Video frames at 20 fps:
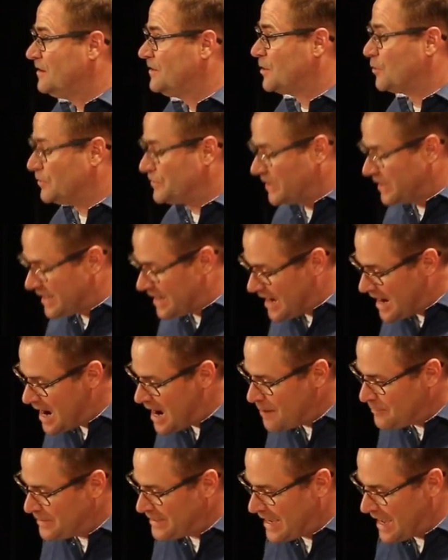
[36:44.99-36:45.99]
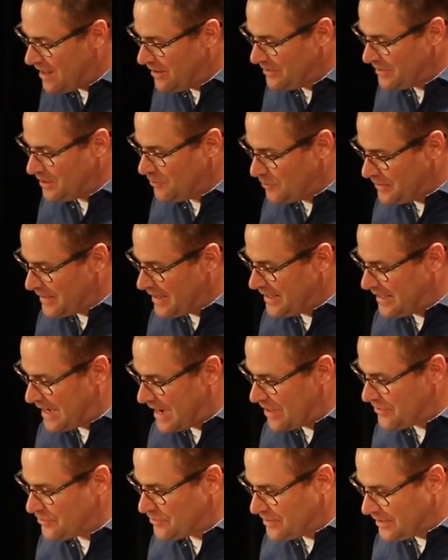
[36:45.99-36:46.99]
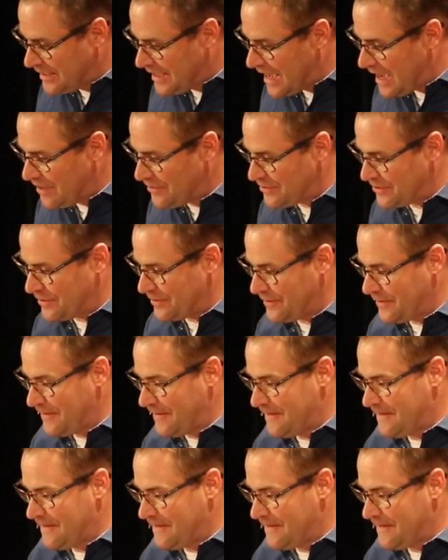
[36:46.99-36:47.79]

There was a commonality when they gathered together.